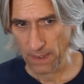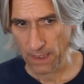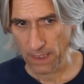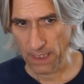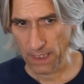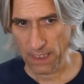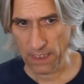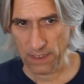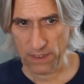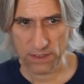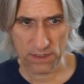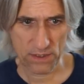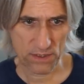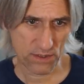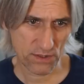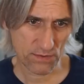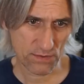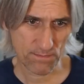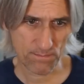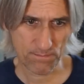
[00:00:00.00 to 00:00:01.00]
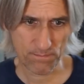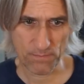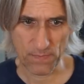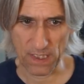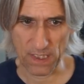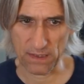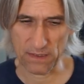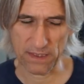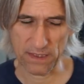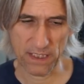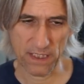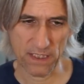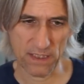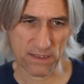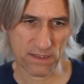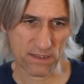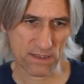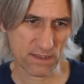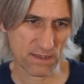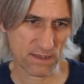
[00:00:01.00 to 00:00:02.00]
And, well,
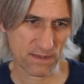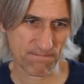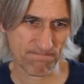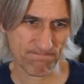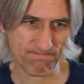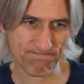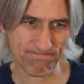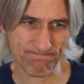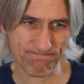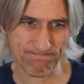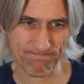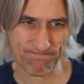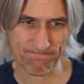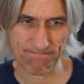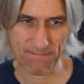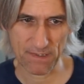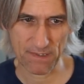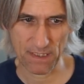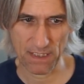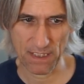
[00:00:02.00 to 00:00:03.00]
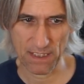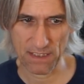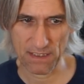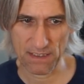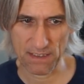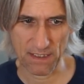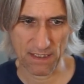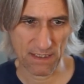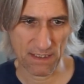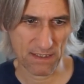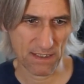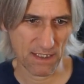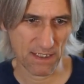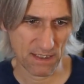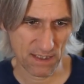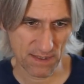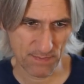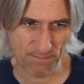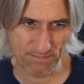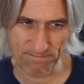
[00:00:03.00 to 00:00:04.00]
it's it, it
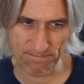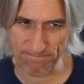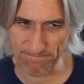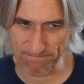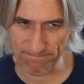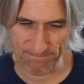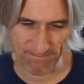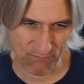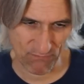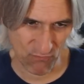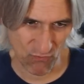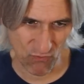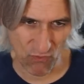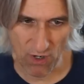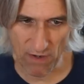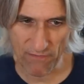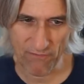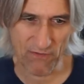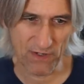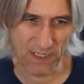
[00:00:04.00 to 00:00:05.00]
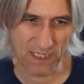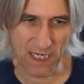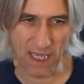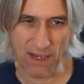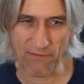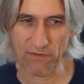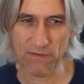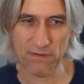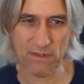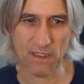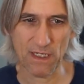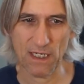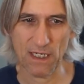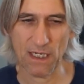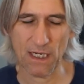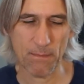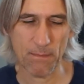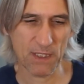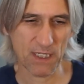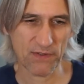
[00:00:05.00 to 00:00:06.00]
it's roughly level. Uh,
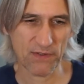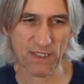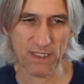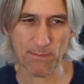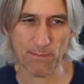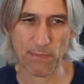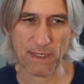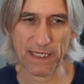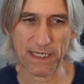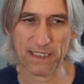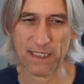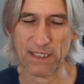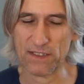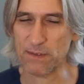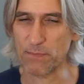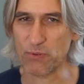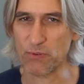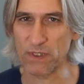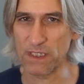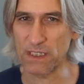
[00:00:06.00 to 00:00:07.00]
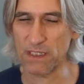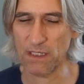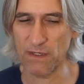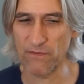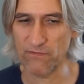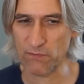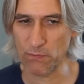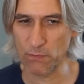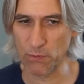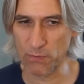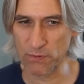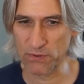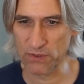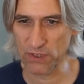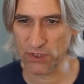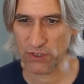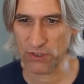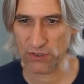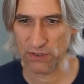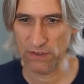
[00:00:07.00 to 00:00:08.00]
I mean, I think black has a pretty comfortable
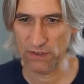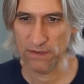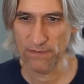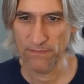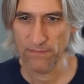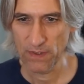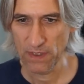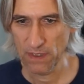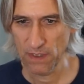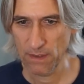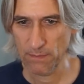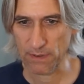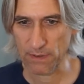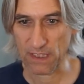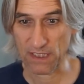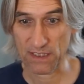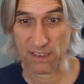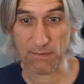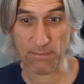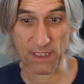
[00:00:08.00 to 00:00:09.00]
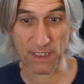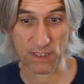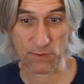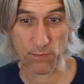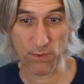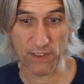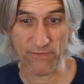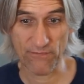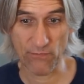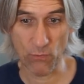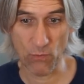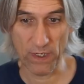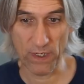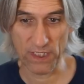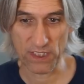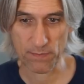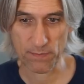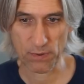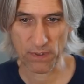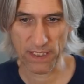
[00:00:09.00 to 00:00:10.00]
position, but that's the best way for
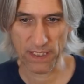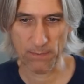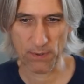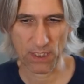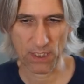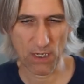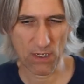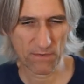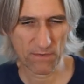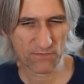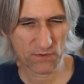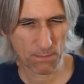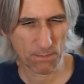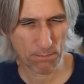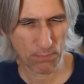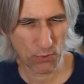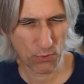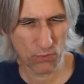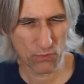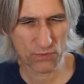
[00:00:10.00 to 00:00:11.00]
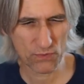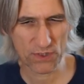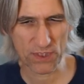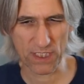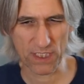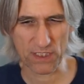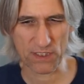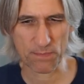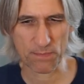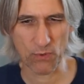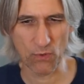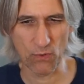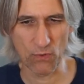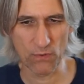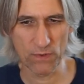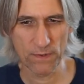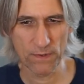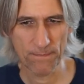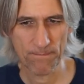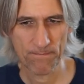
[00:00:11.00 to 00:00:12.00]
white to play. But after pawn takes pawn,